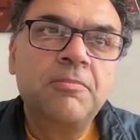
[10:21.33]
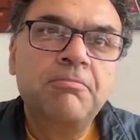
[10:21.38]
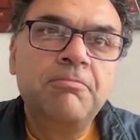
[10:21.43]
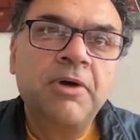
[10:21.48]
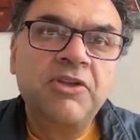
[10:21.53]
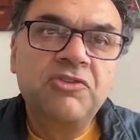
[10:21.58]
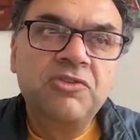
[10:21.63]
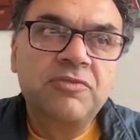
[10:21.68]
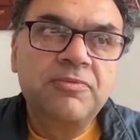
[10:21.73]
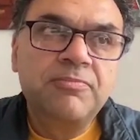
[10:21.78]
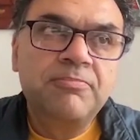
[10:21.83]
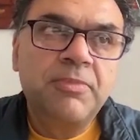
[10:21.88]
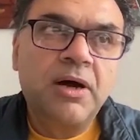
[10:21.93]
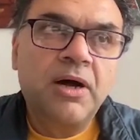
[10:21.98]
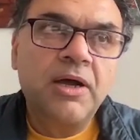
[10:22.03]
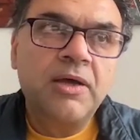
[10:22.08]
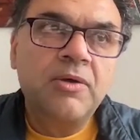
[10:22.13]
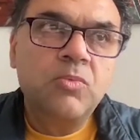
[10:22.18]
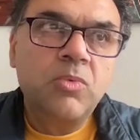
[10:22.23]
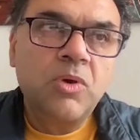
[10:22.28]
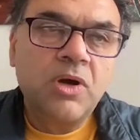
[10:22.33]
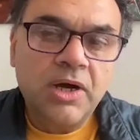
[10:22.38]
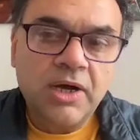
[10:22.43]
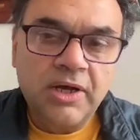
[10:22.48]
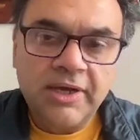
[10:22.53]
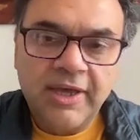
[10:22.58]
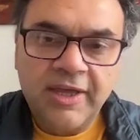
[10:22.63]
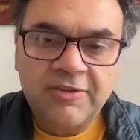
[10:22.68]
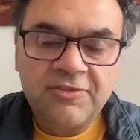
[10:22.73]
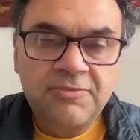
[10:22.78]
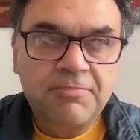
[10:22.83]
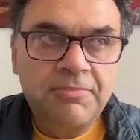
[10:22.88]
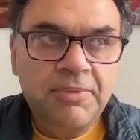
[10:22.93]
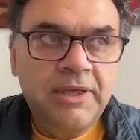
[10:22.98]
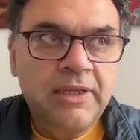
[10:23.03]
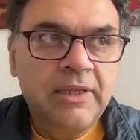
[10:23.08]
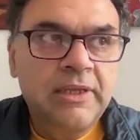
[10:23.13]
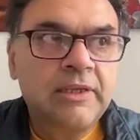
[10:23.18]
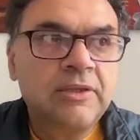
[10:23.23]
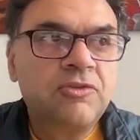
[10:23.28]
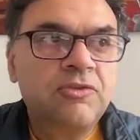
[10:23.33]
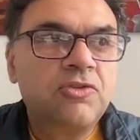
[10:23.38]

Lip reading: much of my work has been